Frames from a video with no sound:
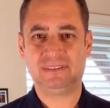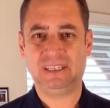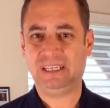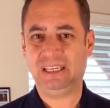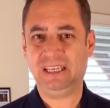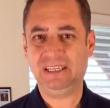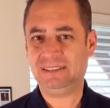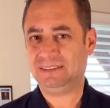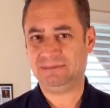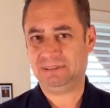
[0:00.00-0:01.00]
And he
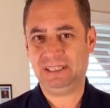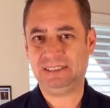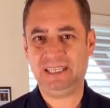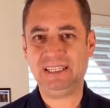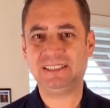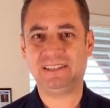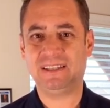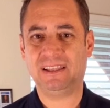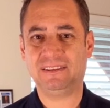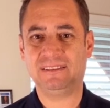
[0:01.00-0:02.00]
says it
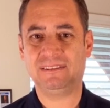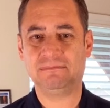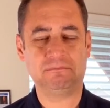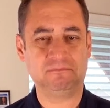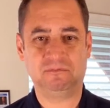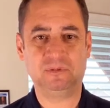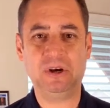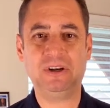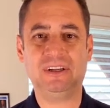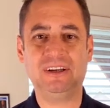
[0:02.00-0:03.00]
that
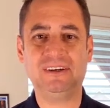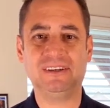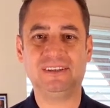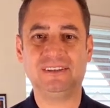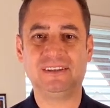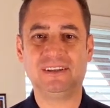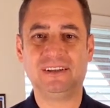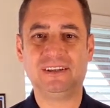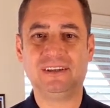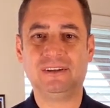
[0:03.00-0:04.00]
very clearly.
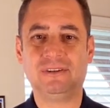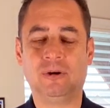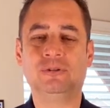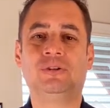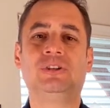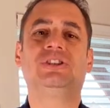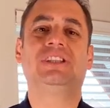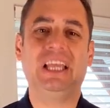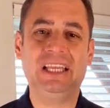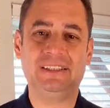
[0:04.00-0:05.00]

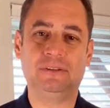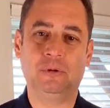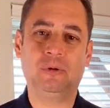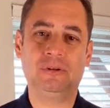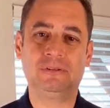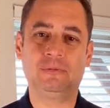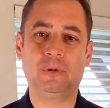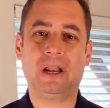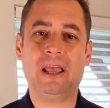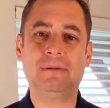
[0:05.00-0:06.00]
Understand, Lord,
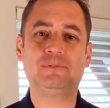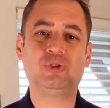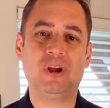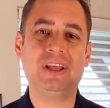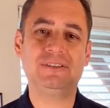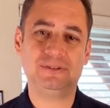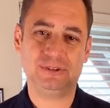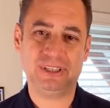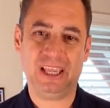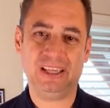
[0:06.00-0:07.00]
what I am trying to
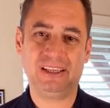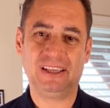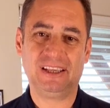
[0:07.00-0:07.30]
say.